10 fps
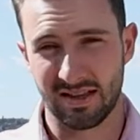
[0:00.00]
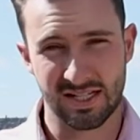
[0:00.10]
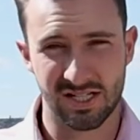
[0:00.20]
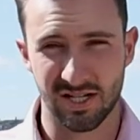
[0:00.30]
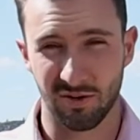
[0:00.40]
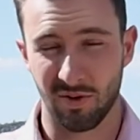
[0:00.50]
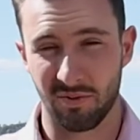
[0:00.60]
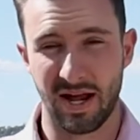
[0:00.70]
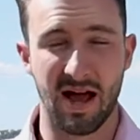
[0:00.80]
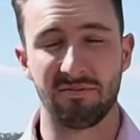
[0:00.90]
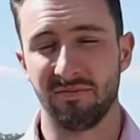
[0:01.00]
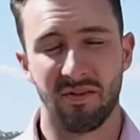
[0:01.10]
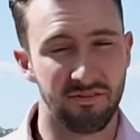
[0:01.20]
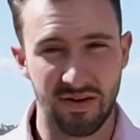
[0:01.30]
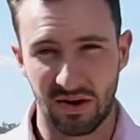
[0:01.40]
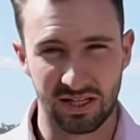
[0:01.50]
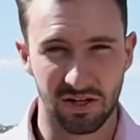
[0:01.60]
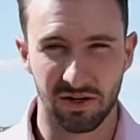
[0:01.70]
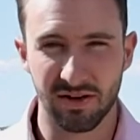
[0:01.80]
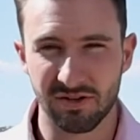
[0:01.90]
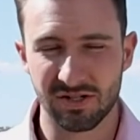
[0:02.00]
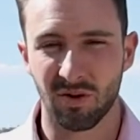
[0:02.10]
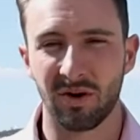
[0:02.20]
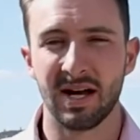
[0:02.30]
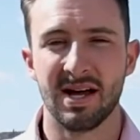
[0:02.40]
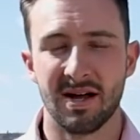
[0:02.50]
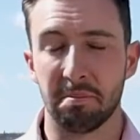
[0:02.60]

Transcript: of this year when we have very little inventory,